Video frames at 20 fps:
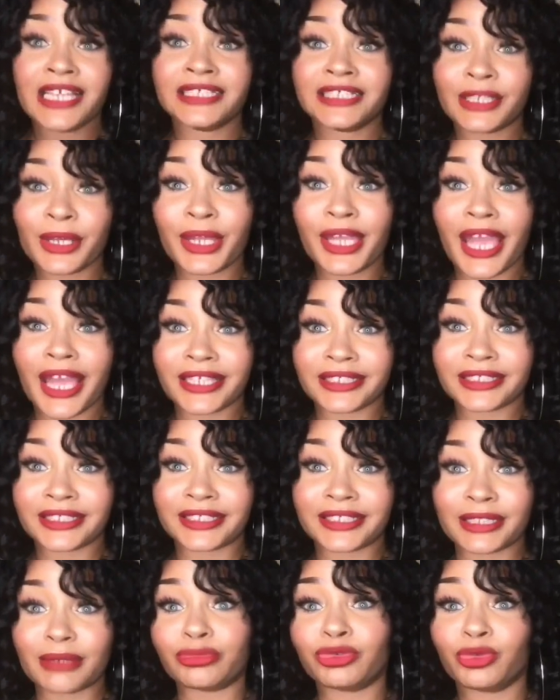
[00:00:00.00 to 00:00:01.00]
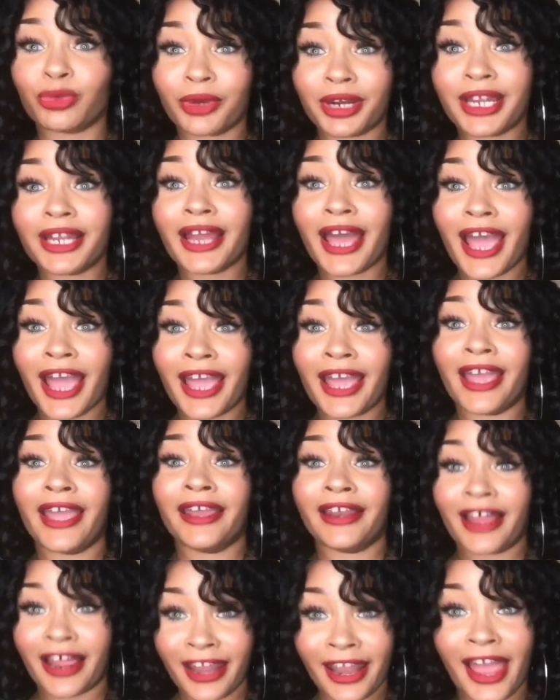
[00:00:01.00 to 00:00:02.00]
So, yes, I'm 29,
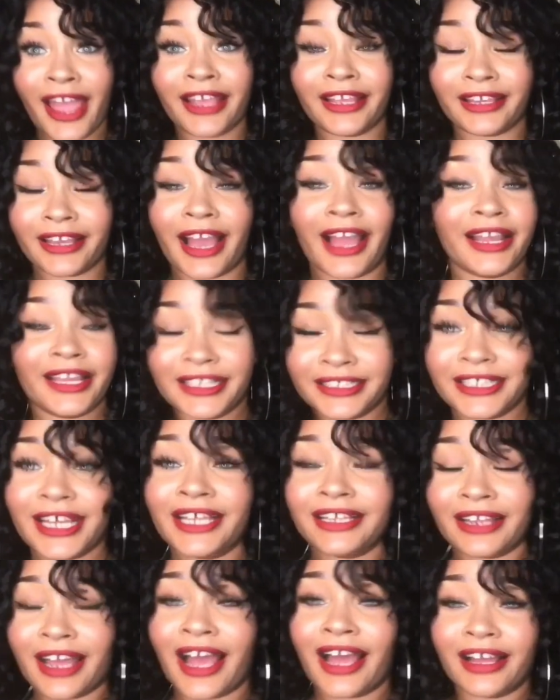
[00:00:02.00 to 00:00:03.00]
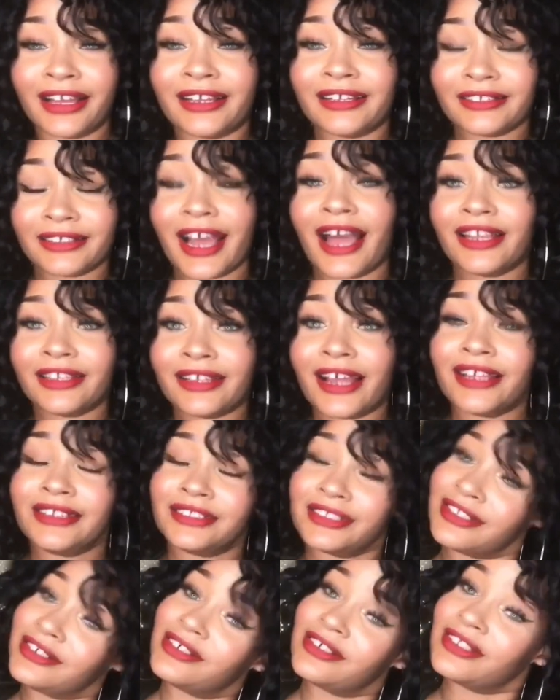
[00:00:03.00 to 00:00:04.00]
and I like
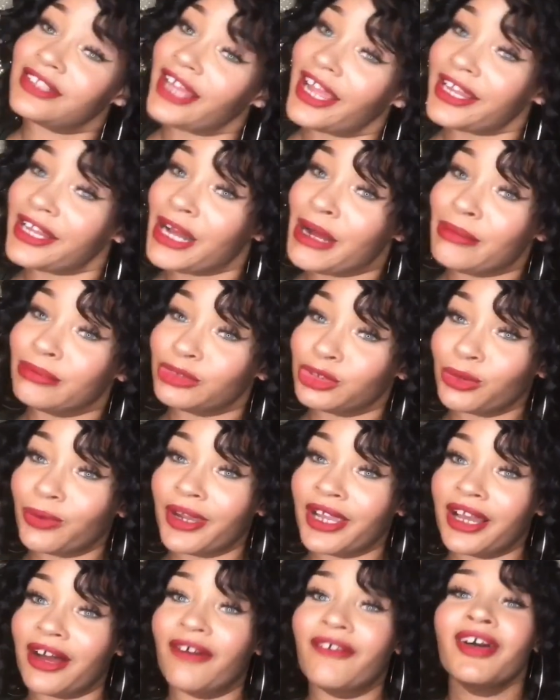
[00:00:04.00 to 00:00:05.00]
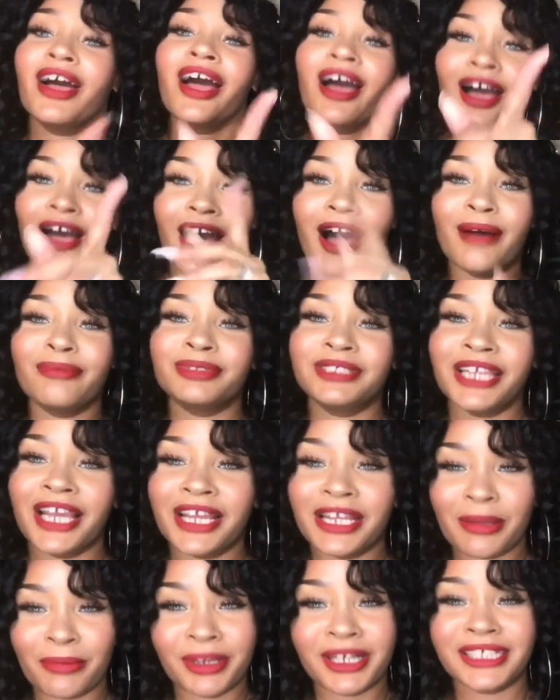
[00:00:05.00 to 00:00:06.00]
to look like I'm 12. I'm
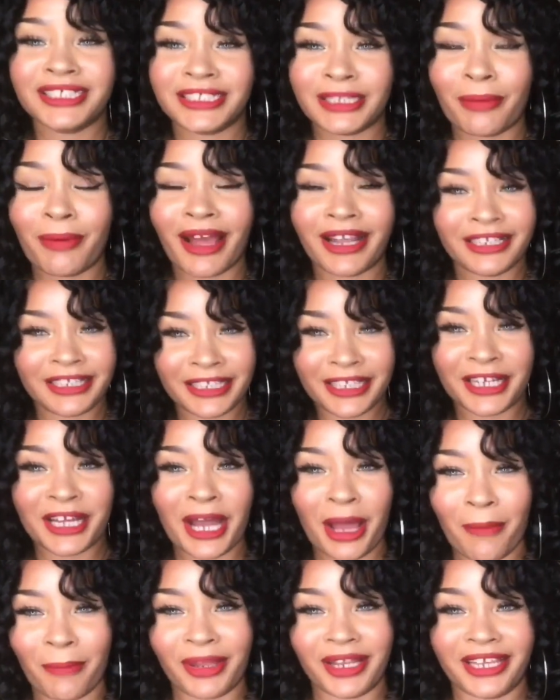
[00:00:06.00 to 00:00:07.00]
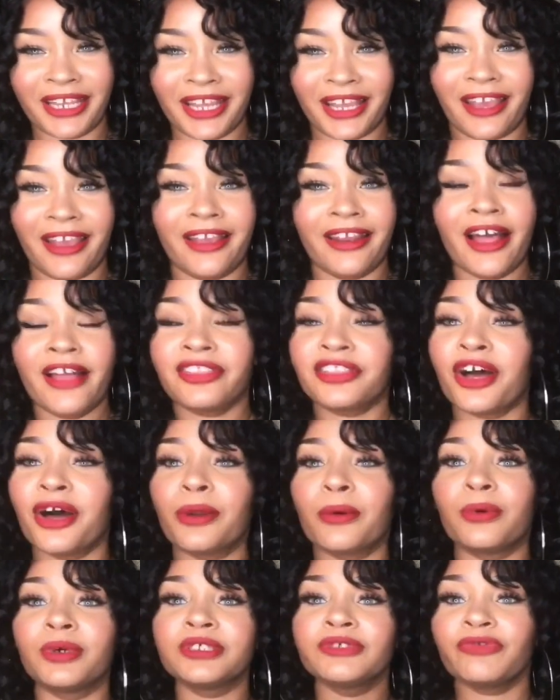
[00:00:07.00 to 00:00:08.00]
saying that because somebody did comment that, and I thought
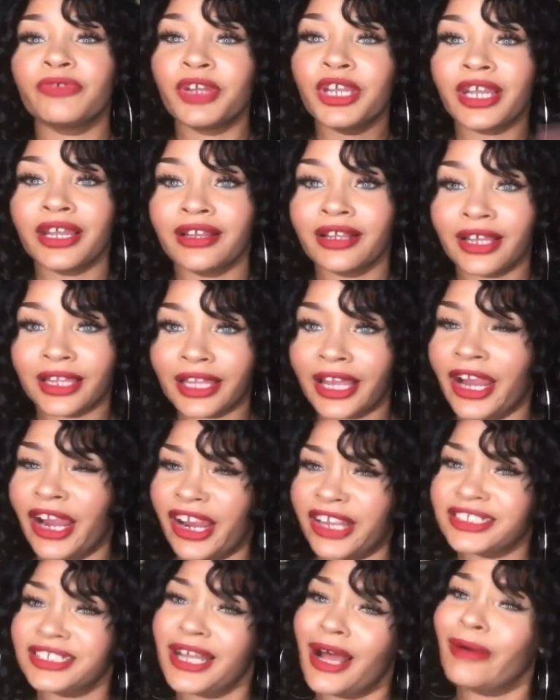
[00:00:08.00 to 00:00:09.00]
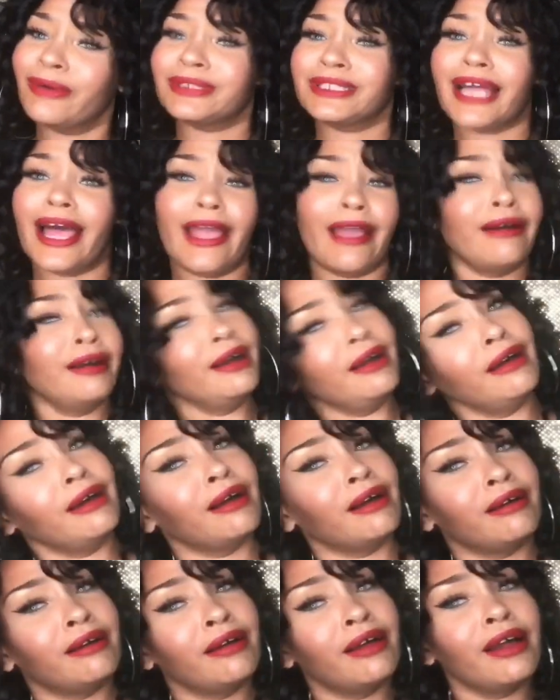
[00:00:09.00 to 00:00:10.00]
it was freaking hilarious. And I was like,
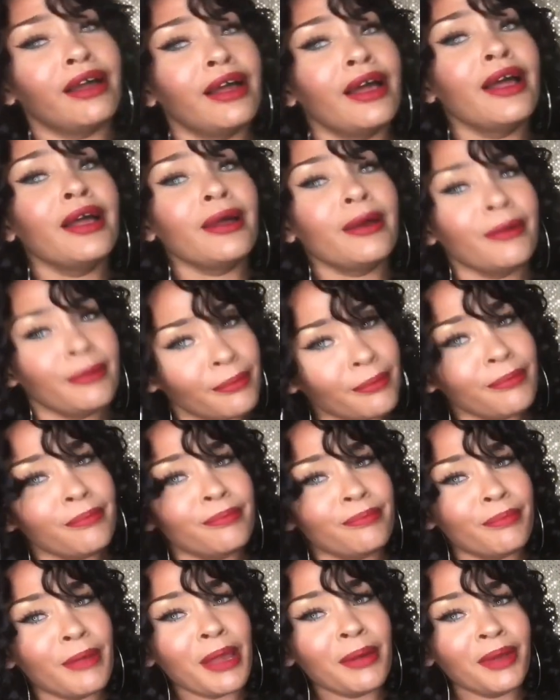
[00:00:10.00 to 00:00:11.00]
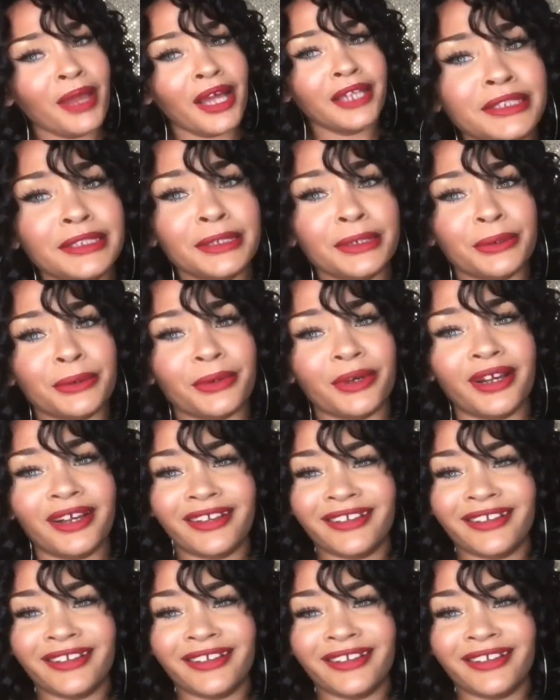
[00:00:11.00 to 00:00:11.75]
oh, maybe I do.